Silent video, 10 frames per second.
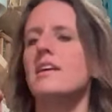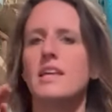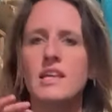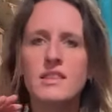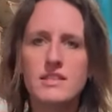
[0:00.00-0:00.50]

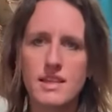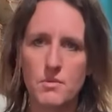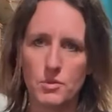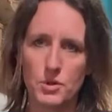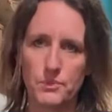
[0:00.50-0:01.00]
in the
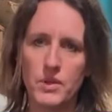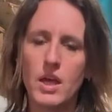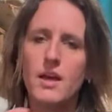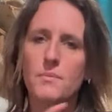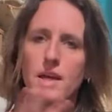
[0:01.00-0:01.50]
same room
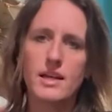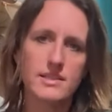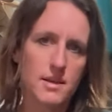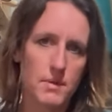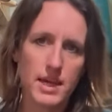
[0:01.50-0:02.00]
because
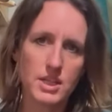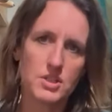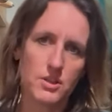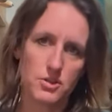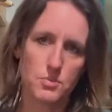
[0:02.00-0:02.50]
they make each
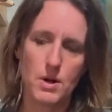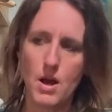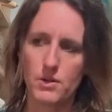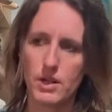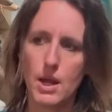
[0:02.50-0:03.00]
other
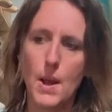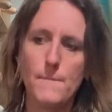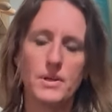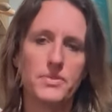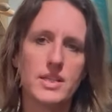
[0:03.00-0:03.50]
sprout.
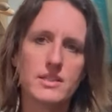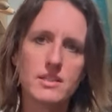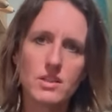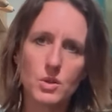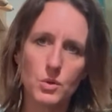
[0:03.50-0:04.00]
But this
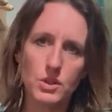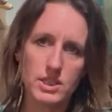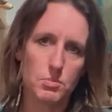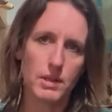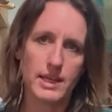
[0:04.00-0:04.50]
is the
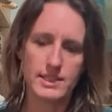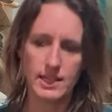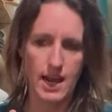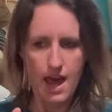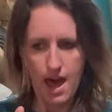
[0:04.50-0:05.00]
coolest place
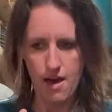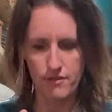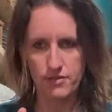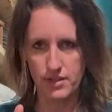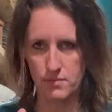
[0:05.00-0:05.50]
that I
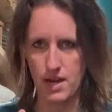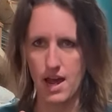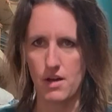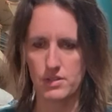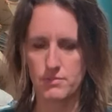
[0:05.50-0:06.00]
have in my
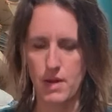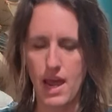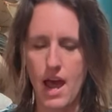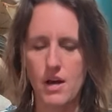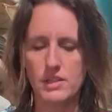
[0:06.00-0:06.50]
house. My
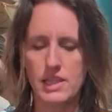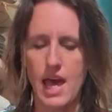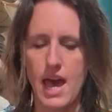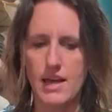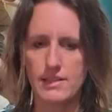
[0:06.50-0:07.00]
house
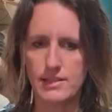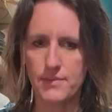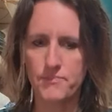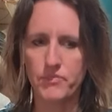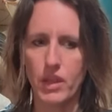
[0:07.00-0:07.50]
has
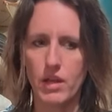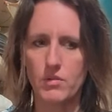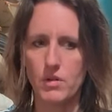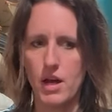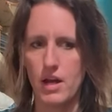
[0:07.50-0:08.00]

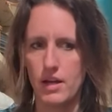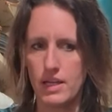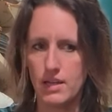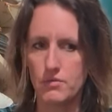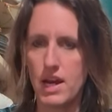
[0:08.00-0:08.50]
uh,
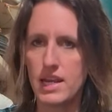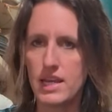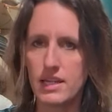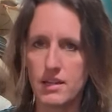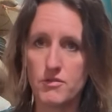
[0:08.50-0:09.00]

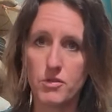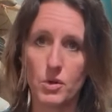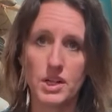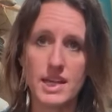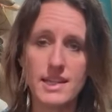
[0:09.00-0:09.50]
radiant
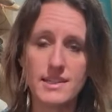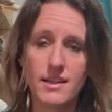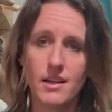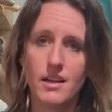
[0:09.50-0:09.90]
in-floor heat